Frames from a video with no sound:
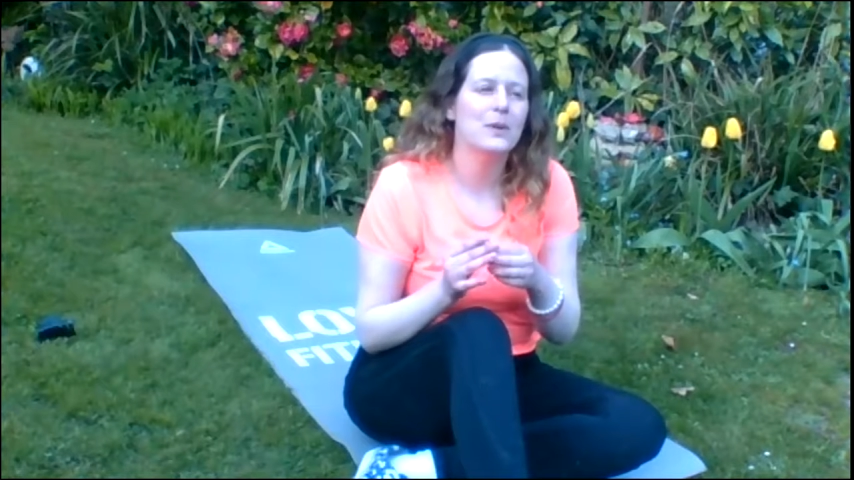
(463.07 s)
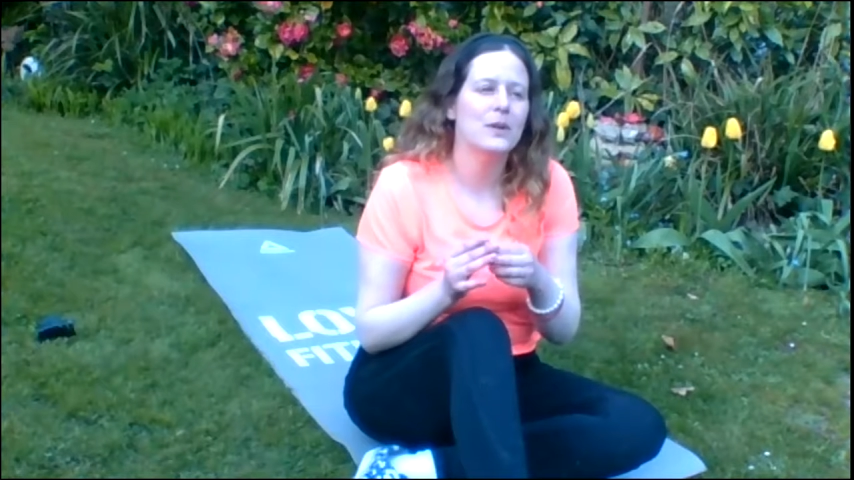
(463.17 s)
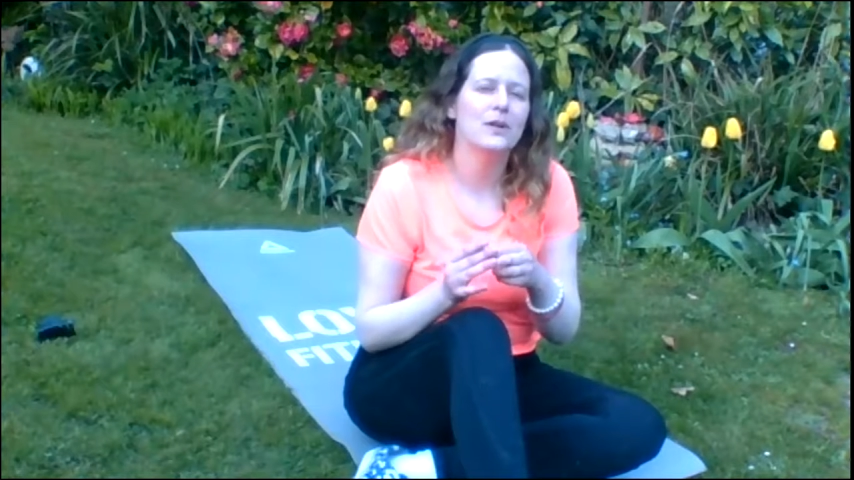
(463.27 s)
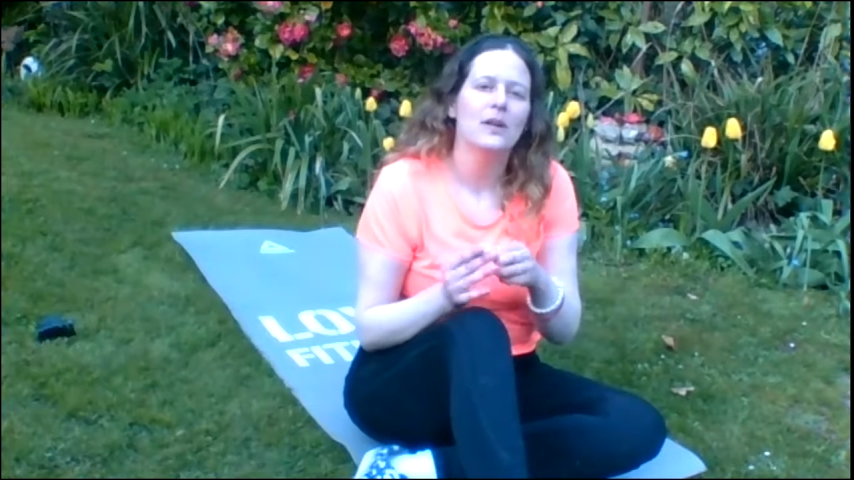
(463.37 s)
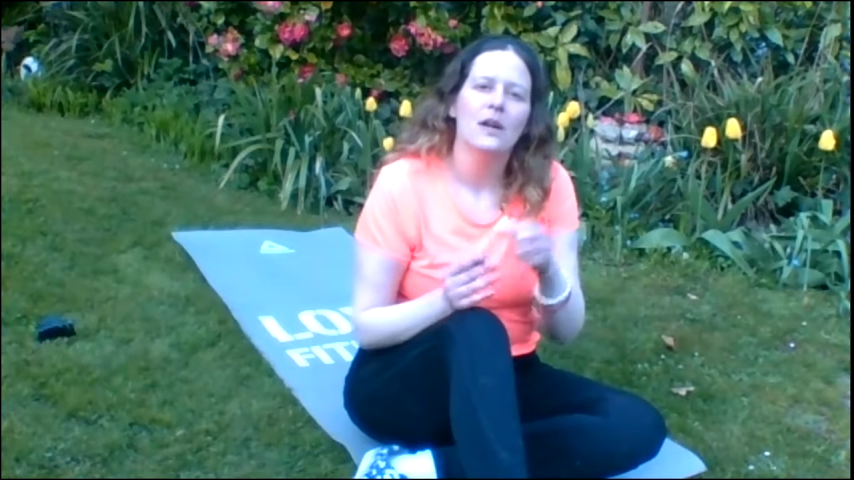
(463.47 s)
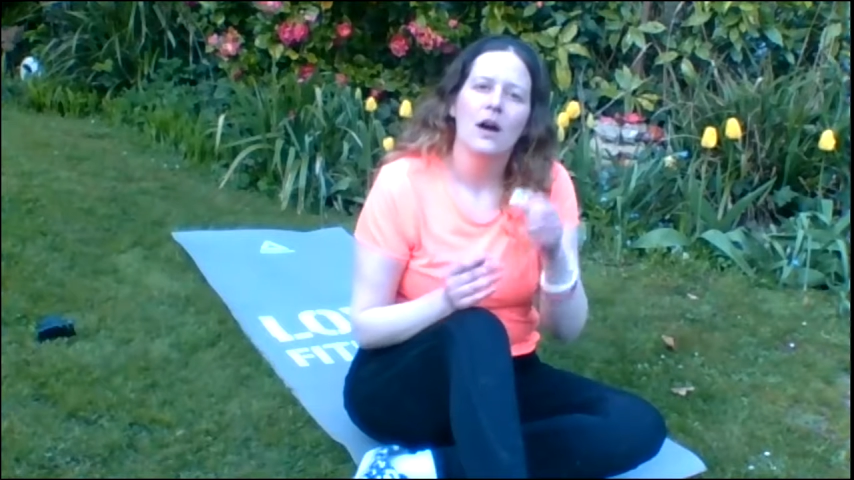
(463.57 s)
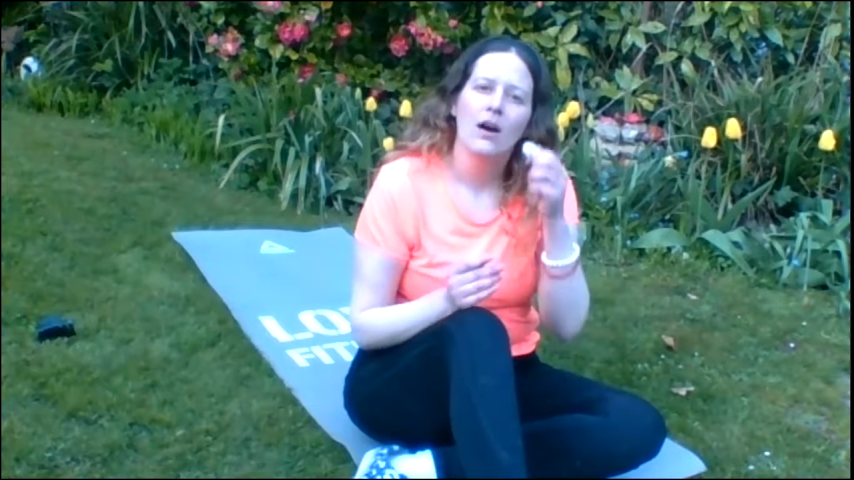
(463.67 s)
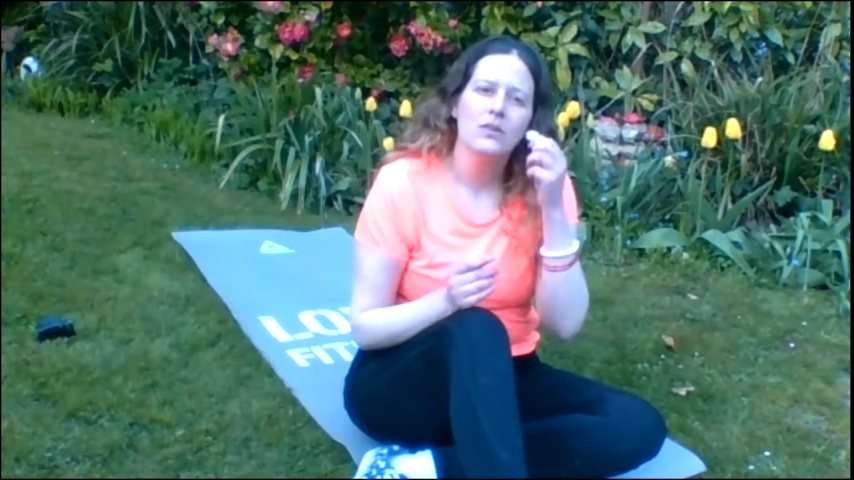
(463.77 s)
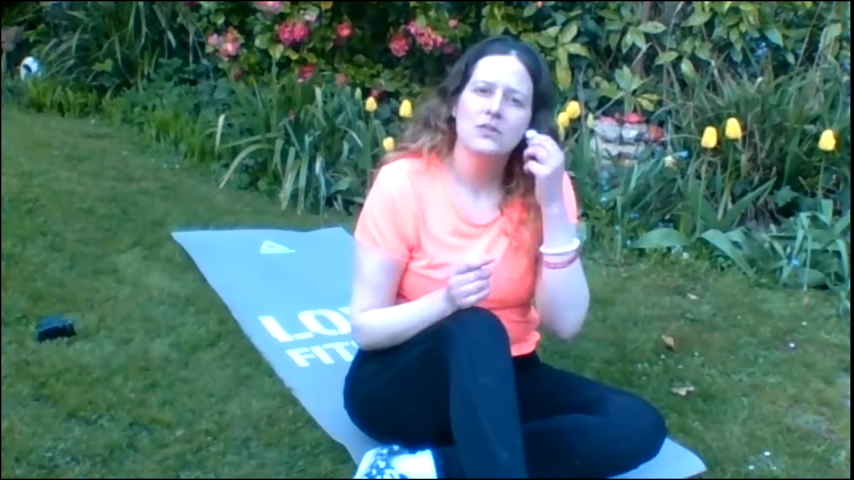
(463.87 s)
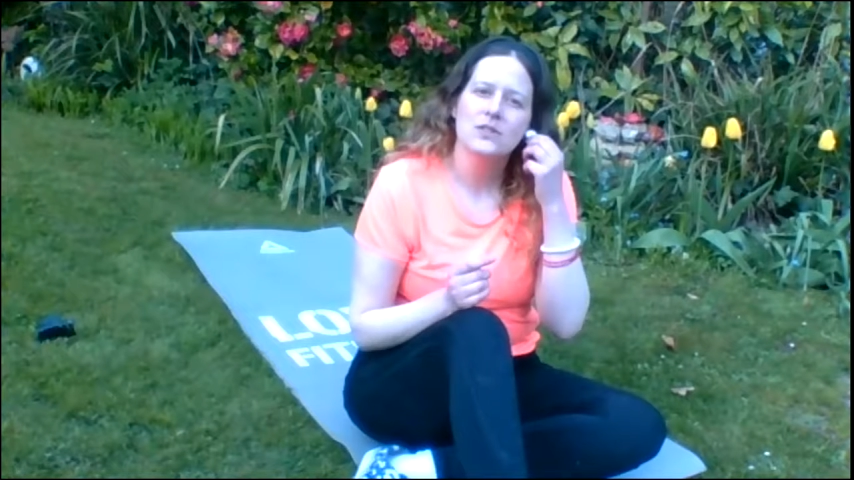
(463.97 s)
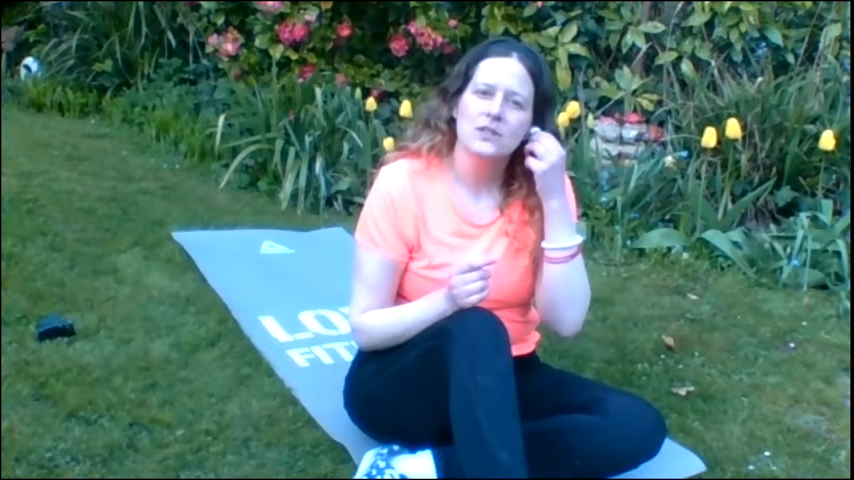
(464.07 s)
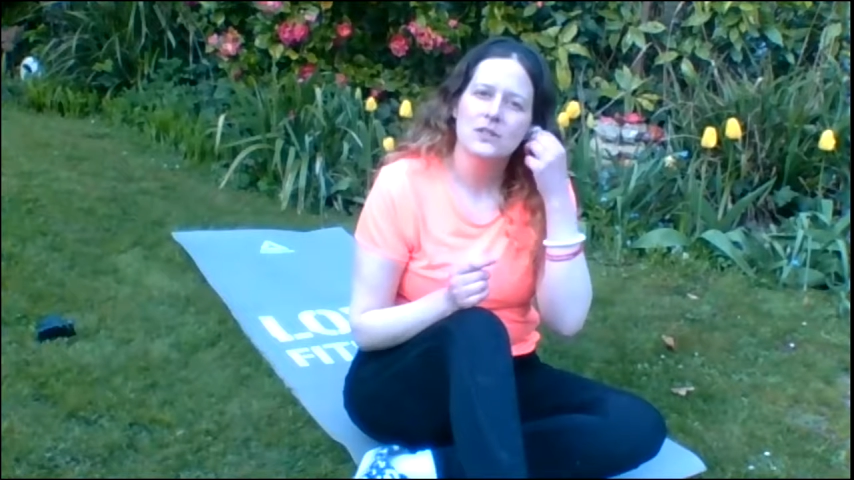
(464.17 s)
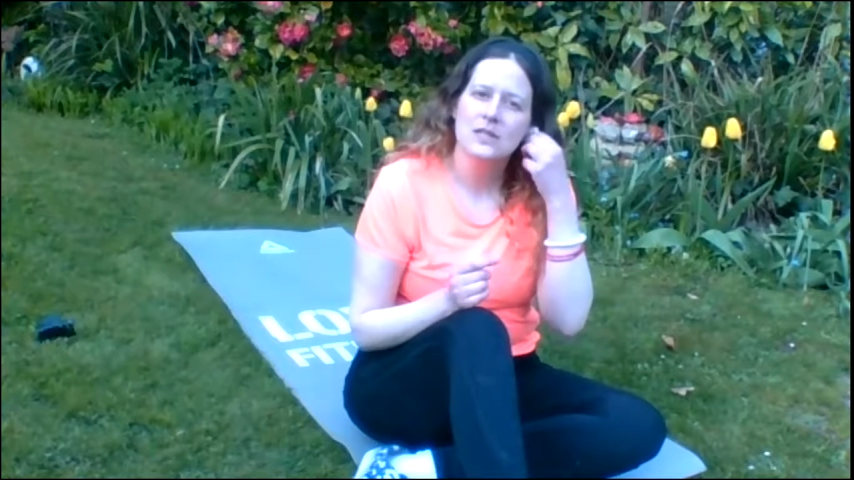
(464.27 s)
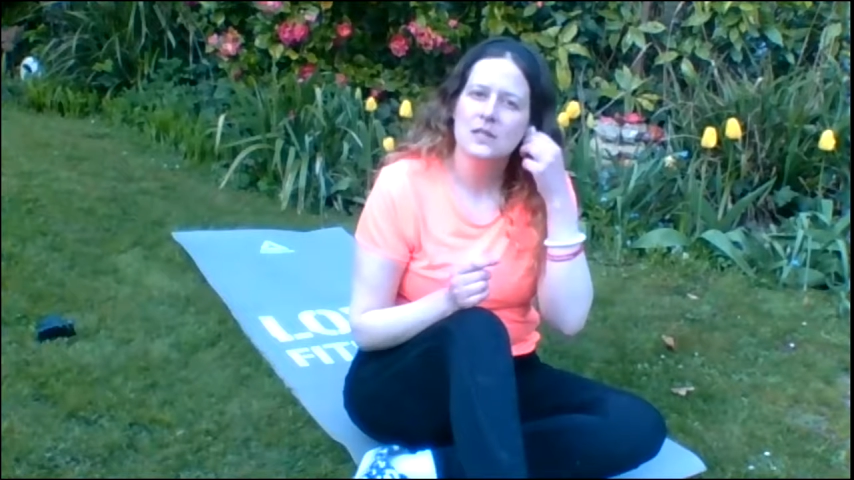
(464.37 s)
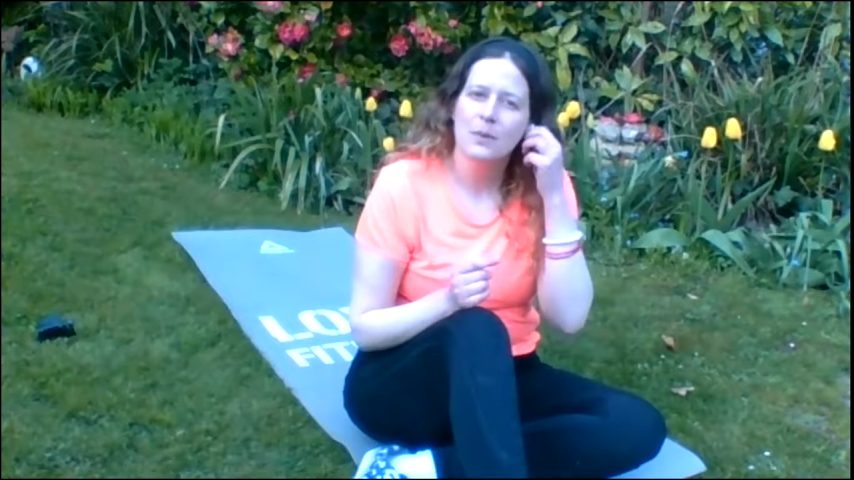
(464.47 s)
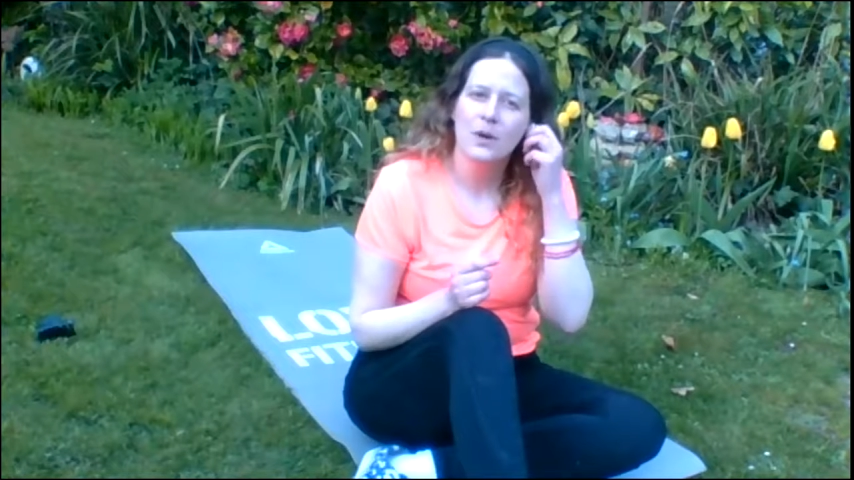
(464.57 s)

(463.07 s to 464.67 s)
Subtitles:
but I'll just use it to